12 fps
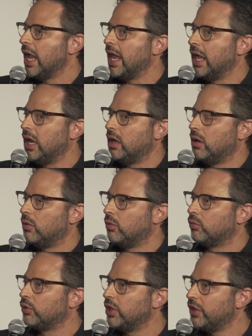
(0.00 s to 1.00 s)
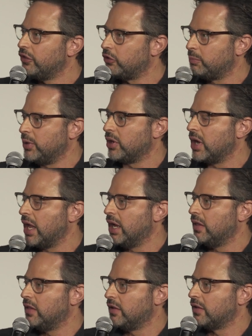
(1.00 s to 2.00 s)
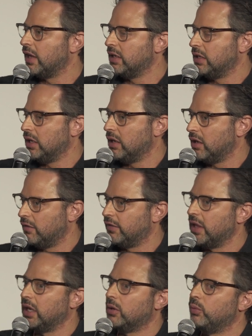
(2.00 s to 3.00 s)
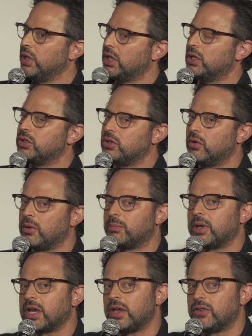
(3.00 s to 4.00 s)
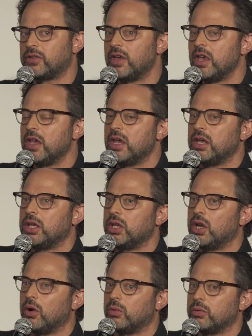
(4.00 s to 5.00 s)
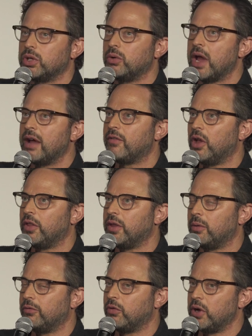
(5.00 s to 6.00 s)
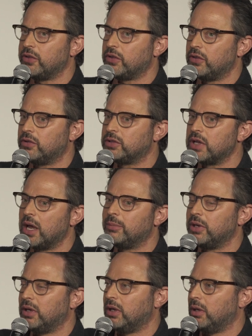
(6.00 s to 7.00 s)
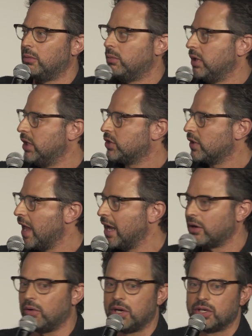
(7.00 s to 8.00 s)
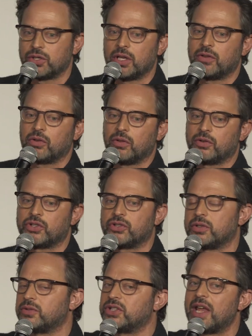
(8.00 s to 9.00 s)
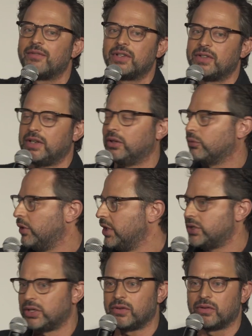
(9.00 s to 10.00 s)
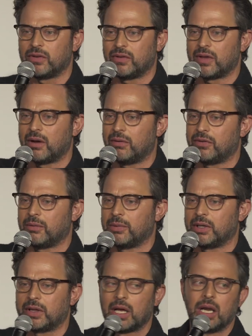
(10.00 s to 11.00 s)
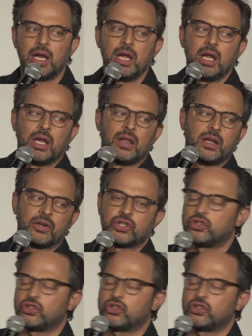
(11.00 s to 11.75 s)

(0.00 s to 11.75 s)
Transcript: and really spearheaded this idea of like, we can do it because you have all the voices dubbed into each language, and so there's 17 regions. Is that something like that? There's